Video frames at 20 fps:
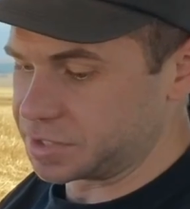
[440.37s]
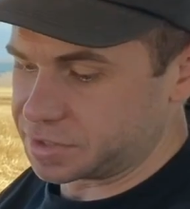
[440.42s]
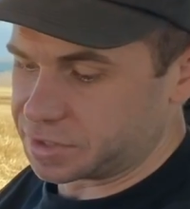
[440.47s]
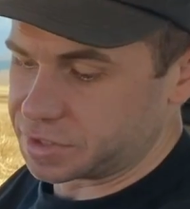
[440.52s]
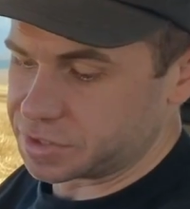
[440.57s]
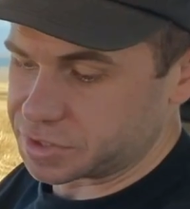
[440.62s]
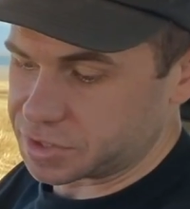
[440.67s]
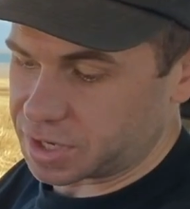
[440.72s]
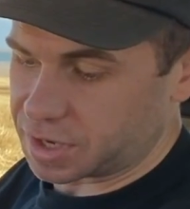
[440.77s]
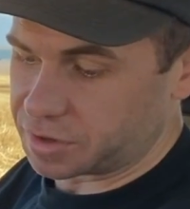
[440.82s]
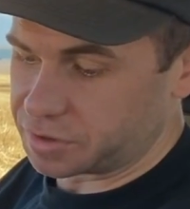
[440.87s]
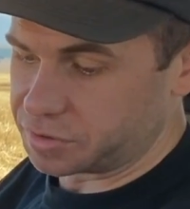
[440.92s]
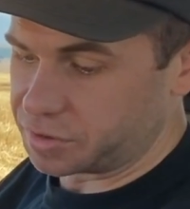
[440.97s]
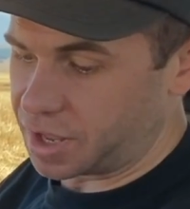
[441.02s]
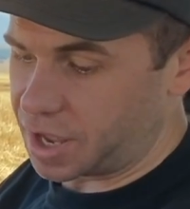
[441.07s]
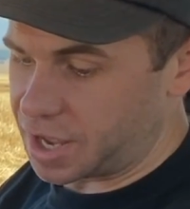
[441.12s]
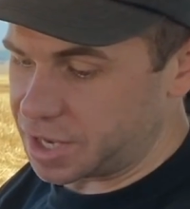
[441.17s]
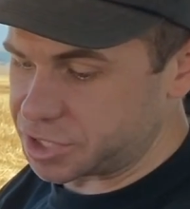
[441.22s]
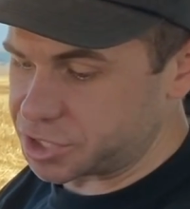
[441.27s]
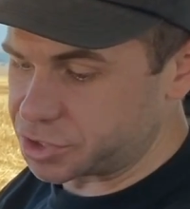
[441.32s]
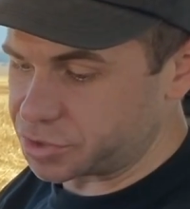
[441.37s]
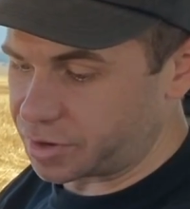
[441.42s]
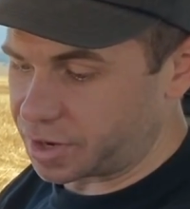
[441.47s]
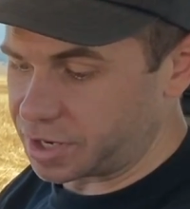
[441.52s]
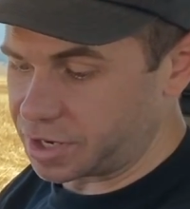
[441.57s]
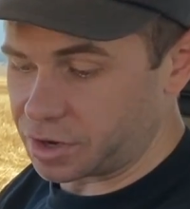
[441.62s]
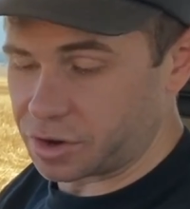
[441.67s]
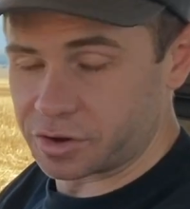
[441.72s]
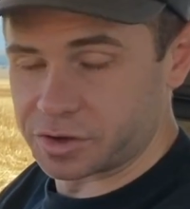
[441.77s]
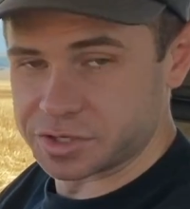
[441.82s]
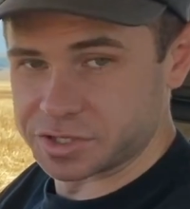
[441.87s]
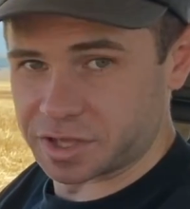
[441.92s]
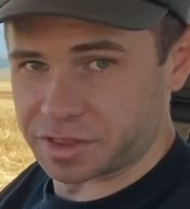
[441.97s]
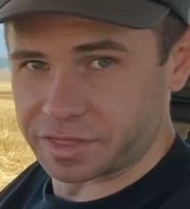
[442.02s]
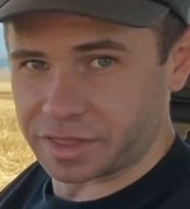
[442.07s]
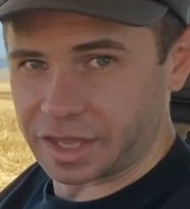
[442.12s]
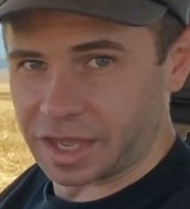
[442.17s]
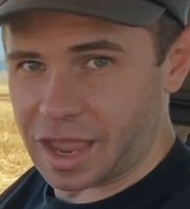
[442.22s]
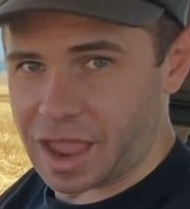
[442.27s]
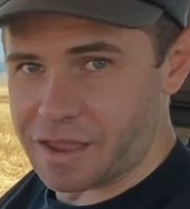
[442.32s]
there's a little ashtray here because I
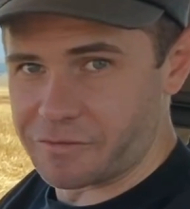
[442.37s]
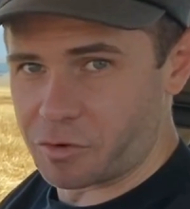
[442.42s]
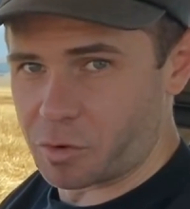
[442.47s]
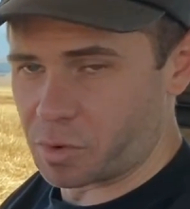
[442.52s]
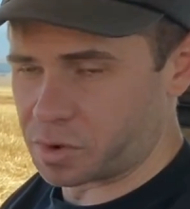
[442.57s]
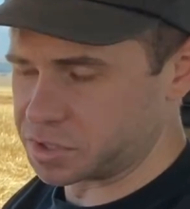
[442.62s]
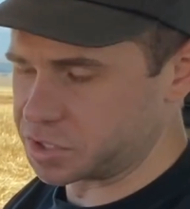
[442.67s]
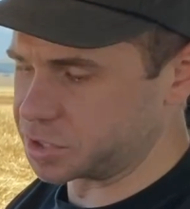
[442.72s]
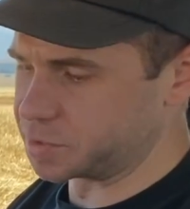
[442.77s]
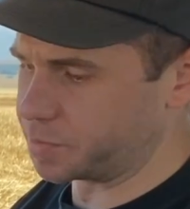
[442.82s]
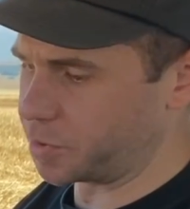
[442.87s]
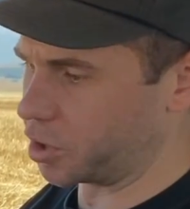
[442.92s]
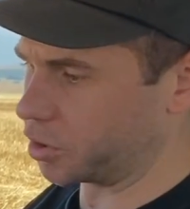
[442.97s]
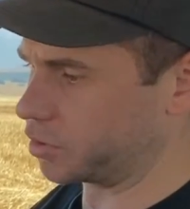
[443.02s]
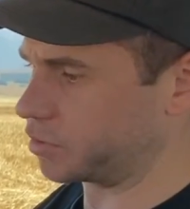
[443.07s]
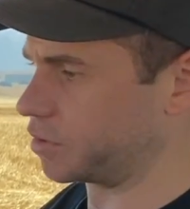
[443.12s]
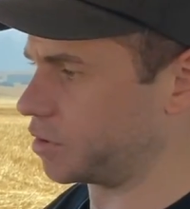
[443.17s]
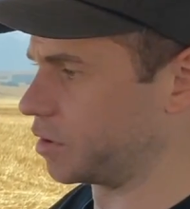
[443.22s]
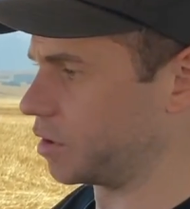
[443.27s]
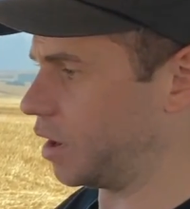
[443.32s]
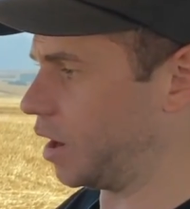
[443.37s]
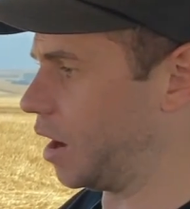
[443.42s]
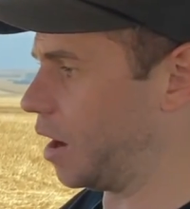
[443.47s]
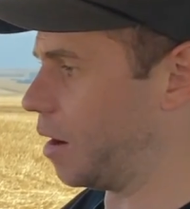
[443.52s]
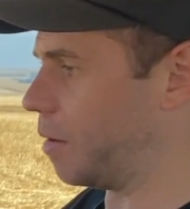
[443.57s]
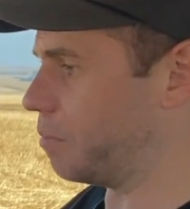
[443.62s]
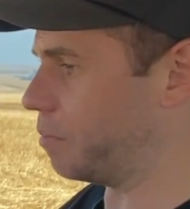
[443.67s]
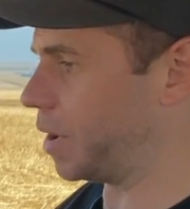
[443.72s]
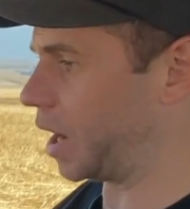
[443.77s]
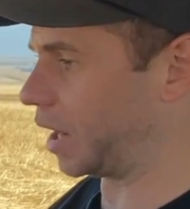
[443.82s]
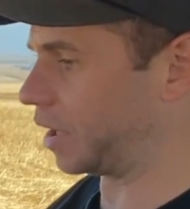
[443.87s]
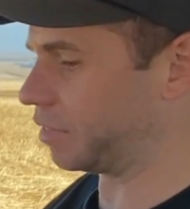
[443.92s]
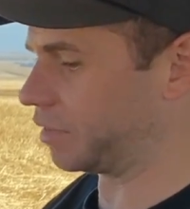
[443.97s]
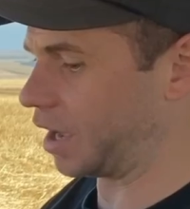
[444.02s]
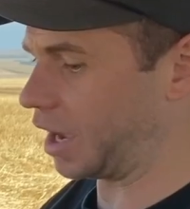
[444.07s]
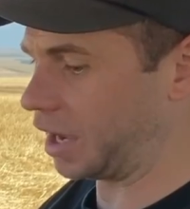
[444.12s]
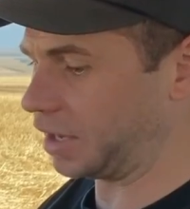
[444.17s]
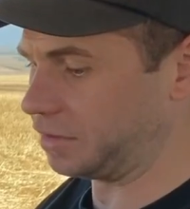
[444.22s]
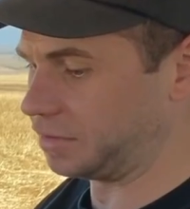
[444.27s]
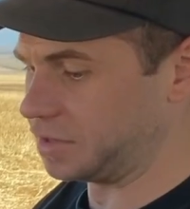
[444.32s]
think everyone smoked back in the
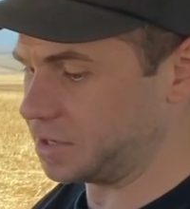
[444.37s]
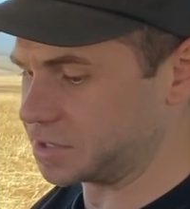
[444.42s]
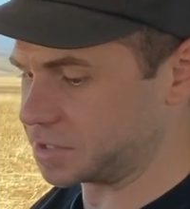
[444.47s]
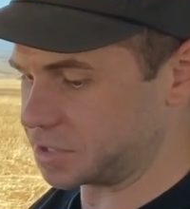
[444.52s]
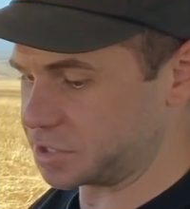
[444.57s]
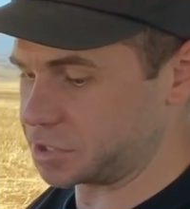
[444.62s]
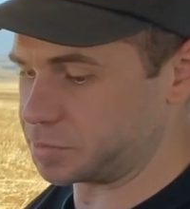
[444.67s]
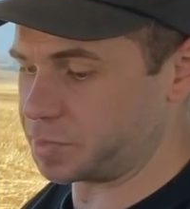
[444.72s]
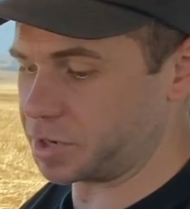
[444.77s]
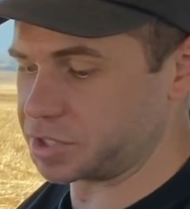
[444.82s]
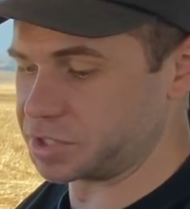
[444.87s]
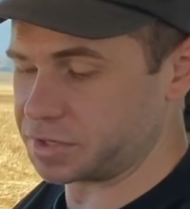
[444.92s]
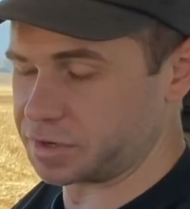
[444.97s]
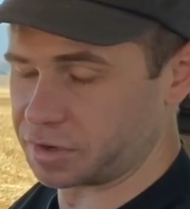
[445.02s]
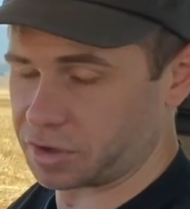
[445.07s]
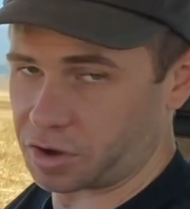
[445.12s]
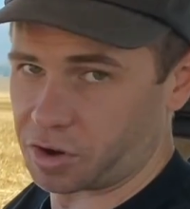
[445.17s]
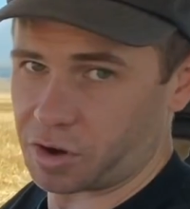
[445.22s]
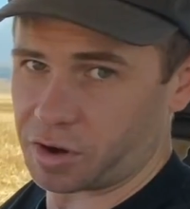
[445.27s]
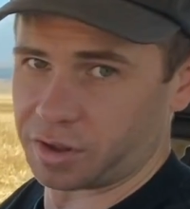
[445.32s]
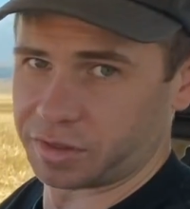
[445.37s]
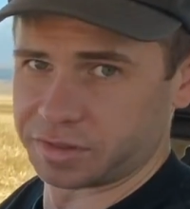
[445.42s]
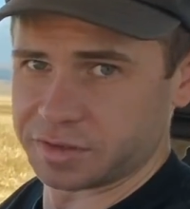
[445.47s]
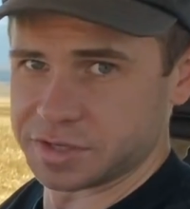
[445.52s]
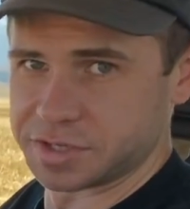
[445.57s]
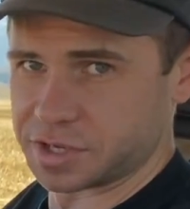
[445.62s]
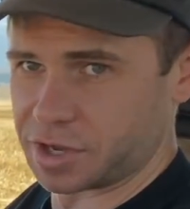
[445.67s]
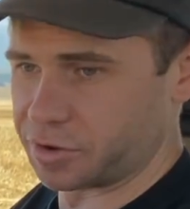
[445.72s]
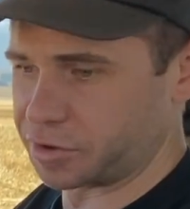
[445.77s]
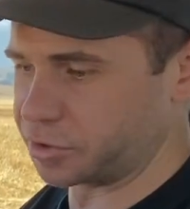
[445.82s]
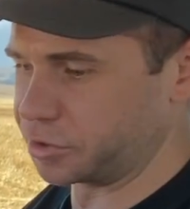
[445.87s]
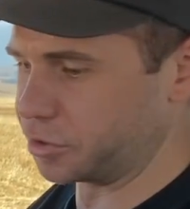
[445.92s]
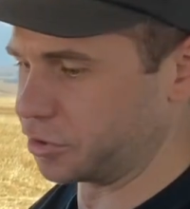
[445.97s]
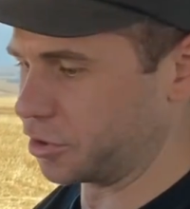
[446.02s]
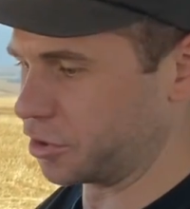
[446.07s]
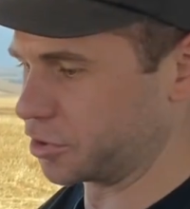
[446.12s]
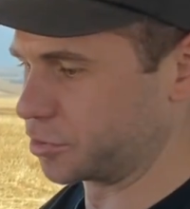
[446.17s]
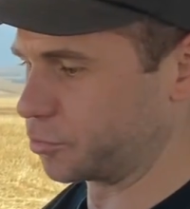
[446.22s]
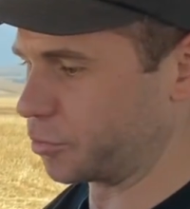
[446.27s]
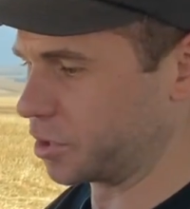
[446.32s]
80s, and especially in a car like this, how can you
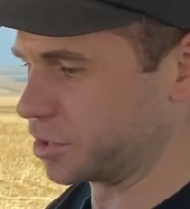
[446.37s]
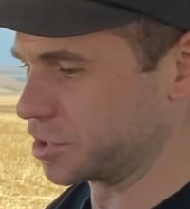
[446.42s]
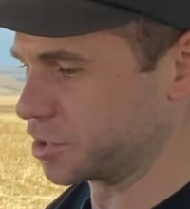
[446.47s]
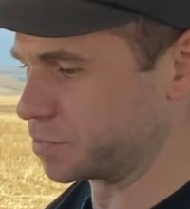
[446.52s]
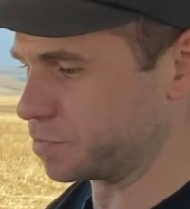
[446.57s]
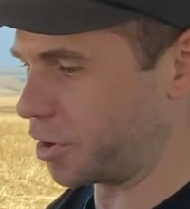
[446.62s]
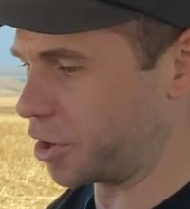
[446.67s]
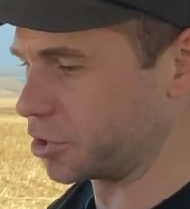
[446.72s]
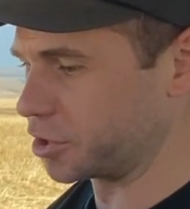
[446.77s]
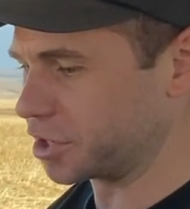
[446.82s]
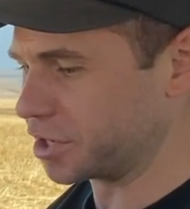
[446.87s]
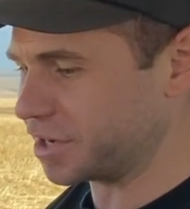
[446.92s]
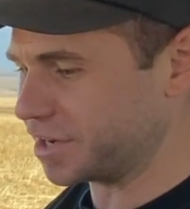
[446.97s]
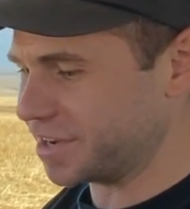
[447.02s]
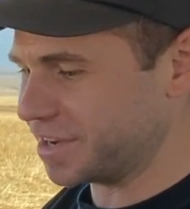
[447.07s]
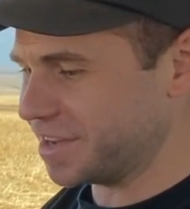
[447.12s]
not want to smoke?